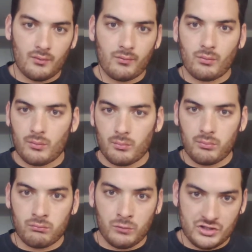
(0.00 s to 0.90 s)

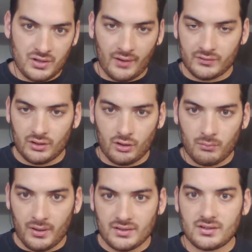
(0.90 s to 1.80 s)
what you have to
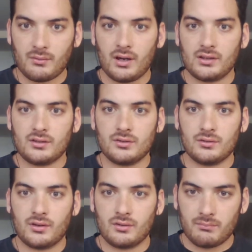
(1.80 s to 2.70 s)
know, basically, right,
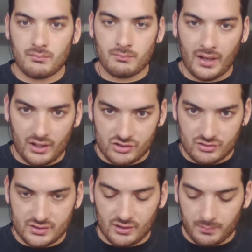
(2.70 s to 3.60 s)
to manage
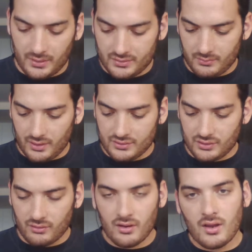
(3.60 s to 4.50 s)
yourself, basically, right.
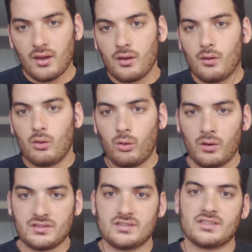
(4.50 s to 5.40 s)
So,
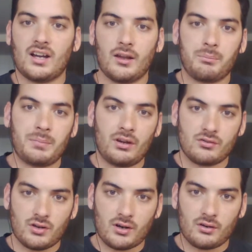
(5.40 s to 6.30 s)
who is this guy,
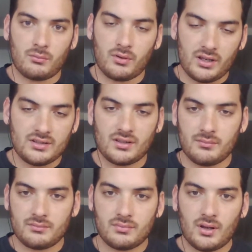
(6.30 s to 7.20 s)
Peter Drucker? Well,
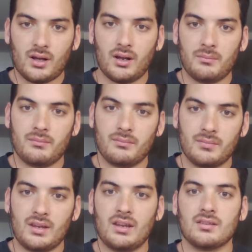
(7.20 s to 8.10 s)

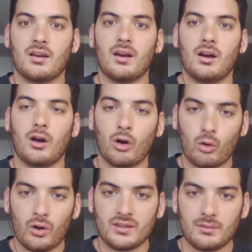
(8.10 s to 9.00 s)
he's
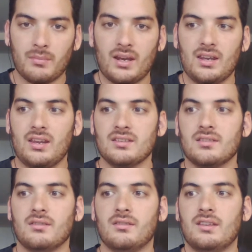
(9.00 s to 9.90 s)
according to many,
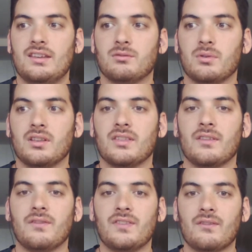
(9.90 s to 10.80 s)
he's really
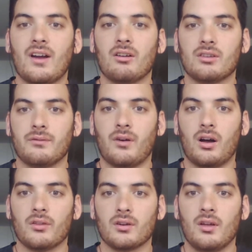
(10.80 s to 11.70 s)
the founding
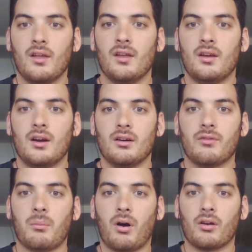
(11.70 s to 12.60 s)
father
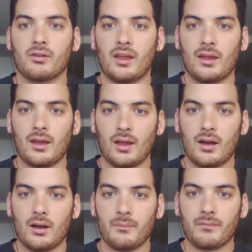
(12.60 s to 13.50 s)
of the modern
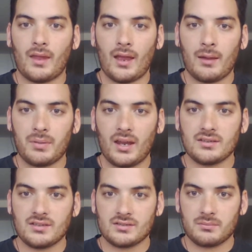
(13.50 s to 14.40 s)

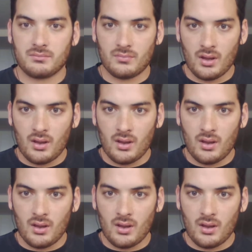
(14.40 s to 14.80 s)
MBA system,